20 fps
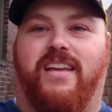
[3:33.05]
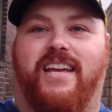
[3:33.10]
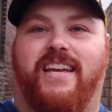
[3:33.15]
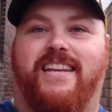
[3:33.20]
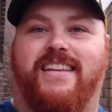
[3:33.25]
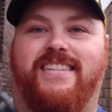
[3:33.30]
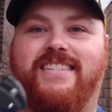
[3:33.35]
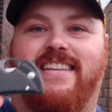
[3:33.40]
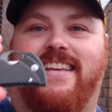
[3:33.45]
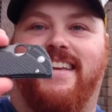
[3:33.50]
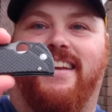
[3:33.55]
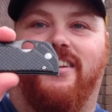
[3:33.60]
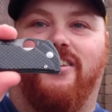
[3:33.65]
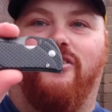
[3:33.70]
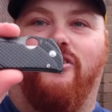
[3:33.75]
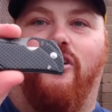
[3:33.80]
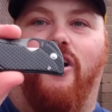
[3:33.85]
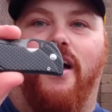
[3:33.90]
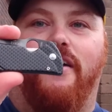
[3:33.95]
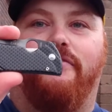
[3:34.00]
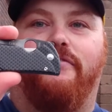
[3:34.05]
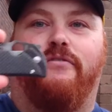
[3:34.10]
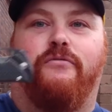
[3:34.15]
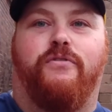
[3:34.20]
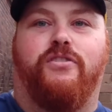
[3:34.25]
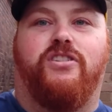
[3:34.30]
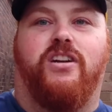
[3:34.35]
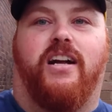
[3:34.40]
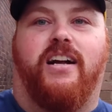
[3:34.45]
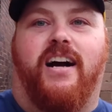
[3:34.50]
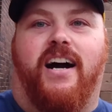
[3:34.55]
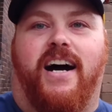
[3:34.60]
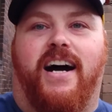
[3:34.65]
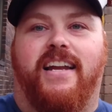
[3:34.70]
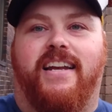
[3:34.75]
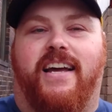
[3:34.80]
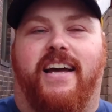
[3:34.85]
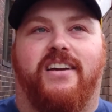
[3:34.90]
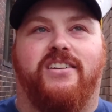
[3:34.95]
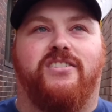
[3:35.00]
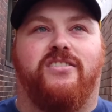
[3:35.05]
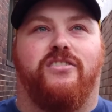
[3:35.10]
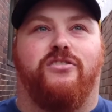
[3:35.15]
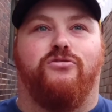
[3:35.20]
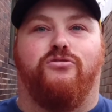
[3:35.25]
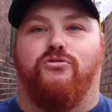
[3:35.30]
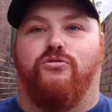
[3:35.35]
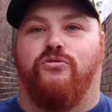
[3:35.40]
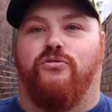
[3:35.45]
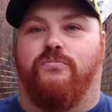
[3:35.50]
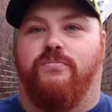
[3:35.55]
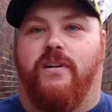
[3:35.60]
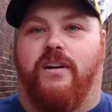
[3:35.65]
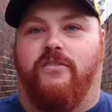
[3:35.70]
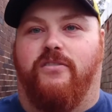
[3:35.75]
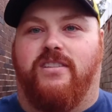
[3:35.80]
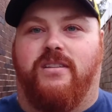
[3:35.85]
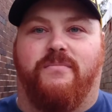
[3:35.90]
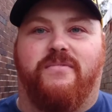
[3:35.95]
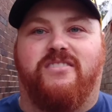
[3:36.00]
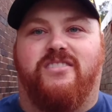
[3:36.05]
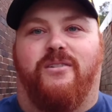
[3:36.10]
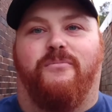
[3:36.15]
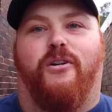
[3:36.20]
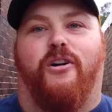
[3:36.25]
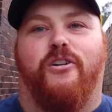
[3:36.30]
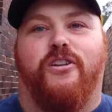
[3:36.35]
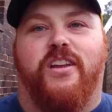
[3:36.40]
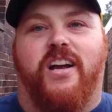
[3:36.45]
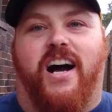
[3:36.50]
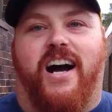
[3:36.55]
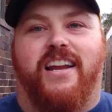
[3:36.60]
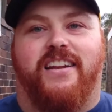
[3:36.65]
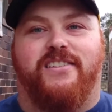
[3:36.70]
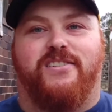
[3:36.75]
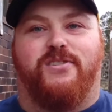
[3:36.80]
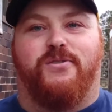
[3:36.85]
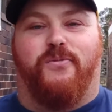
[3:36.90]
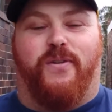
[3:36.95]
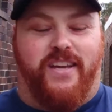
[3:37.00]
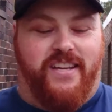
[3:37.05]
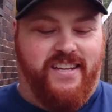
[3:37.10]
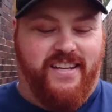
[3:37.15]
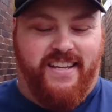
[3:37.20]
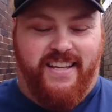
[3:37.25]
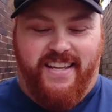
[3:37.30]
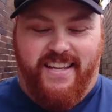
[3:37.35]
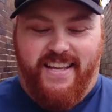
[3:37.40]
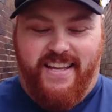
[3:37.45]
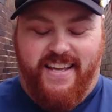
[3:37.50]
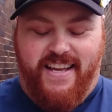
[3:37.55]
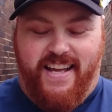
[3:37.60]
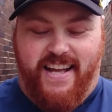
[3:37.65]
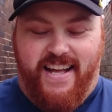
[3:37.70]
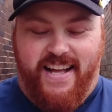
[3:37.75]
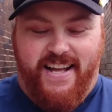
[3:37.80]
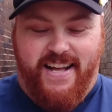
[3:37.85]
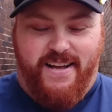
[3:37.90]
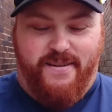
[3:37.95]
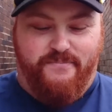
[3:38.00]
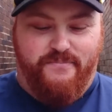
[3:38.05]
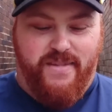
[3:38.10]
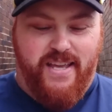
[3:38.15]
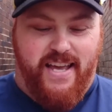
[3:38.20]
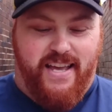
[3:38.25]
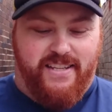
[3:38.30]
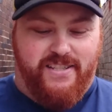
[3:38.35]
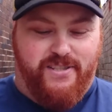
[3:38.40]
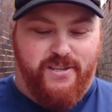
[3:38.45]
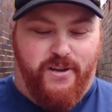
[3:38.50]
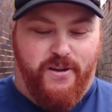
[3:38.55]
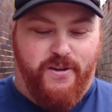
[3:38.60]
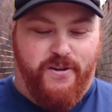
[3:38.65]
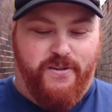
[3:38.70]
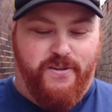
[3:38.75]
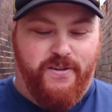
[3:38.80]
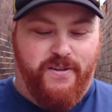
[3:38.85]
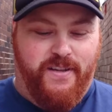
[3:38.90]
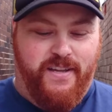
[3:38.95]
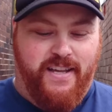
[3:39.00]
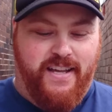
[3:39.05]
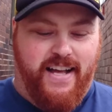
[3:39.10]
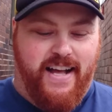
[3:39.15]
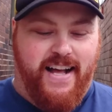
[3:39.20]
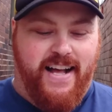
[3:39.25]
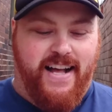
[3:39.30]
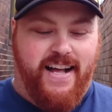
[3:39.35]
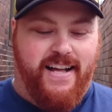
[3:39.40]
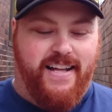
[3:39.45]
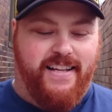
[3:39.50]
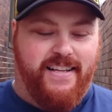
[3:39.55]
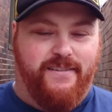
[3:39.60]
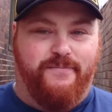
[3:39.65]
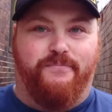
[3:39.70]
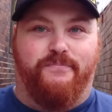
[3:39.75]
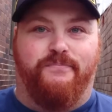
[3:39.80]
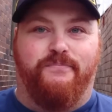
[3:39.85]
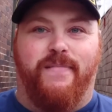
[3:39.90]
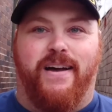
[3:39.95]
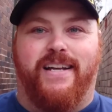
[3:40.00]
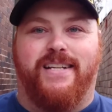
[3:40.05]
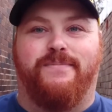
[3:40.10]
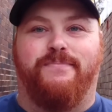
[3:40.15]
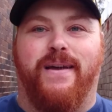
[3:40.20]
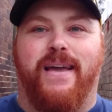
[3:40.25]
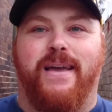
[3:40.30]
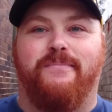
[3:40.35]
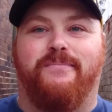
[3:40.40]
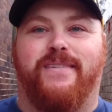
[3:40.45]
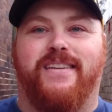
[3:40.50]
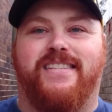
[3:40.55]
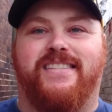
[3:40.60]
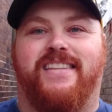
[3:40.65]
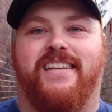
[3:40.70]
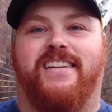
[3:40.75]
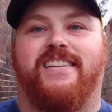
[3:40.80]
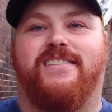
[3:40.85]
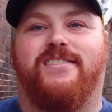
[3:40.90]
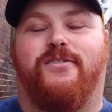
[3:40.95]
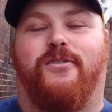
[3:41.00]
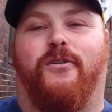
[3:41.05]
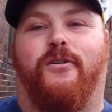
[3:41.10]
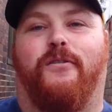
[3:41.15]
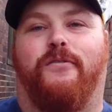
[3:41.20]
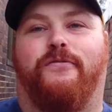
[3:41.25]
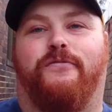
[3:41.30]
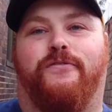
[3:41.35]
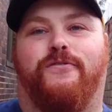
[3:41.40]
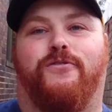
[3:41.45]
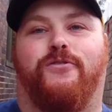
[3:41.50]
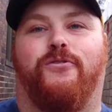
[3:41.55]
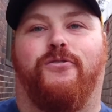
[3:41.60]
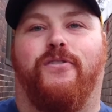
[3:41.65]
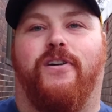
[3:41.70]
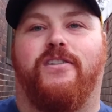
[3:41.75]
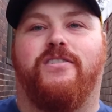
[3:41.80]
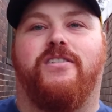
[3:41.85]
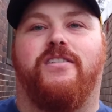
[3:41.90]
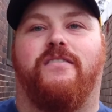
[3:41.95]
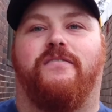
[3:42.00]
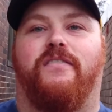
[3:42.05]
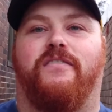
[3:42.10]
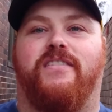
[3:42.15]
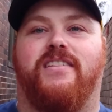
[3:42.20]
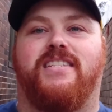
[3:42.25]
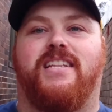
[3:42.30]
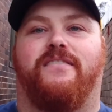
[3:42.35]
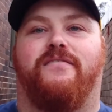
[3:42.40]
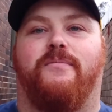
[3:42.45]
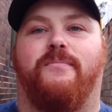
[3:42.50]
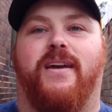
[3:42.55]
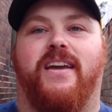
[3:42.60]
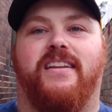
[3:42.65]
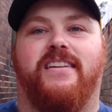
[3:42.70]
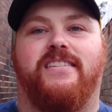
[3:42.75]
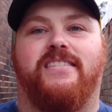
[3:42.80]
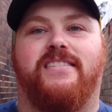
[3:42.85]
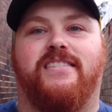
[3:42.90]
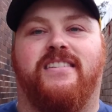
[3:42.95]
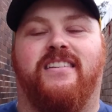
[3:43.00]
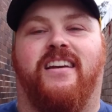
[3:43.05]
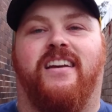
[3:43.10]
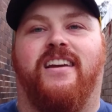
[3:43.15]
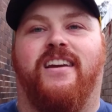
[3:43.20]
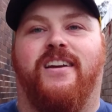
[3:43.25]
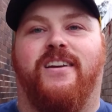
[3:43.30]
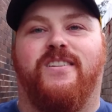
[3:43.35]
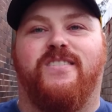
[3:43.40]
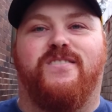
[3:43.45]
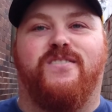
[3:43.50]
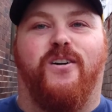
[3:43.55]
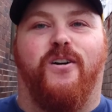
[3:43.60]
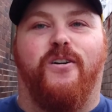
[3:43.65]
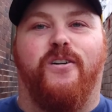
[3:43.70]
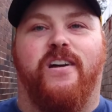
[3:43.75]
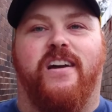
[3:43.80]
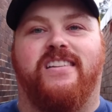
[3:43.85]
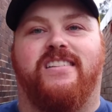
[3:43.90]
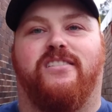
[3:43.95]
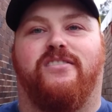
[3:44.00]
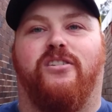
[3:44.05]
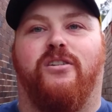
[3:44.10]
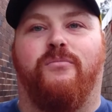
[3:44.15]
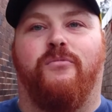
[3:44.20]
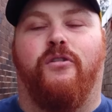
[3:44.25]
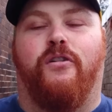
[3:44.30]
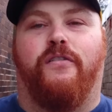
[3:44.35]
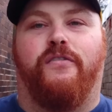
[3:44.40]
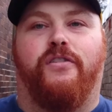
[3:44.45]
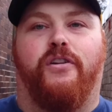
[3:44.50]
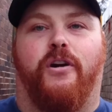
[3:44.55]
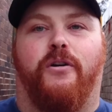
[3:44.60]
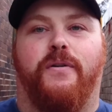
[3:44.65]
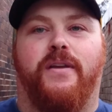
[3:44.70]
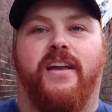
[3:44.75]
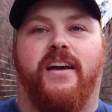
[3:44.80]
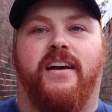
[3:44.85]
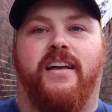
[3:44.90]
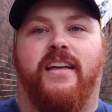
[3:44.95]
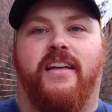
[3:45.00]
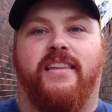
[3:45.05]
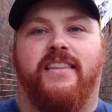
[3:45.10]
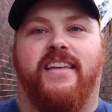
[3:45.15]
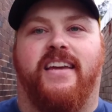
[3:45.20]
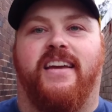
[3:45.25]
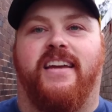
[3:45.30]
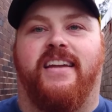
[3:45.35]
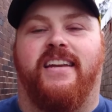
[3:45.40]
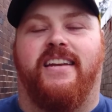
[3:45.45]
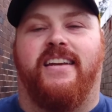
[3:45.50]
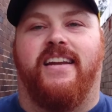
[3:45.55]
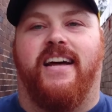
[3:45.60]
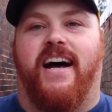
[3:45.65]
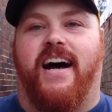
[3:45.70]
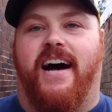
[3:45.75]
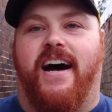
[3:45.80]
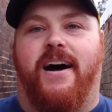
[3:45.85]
EDCing a knife, which I can't actually do because I'm inside my own yard. It's sweet. Yeah, so max beam distance of 257 meters. So it's a lot more throwier than